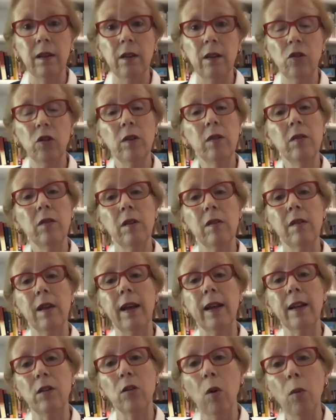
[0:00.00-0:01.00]
just as
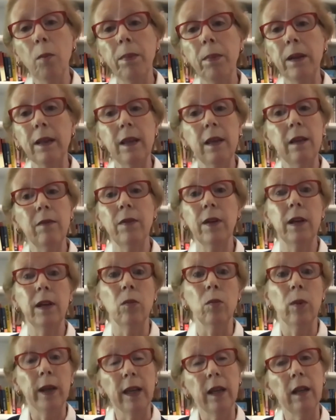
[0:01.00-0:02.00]
I don't believe in
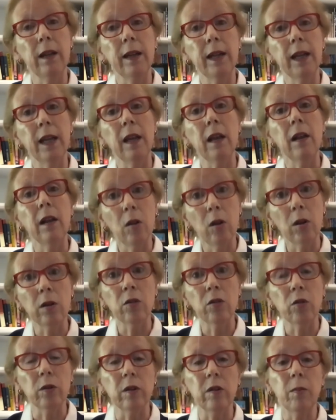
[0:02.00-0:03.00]
regulating
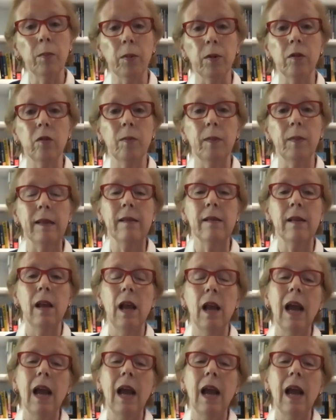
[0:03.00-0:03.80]
larger disbursements.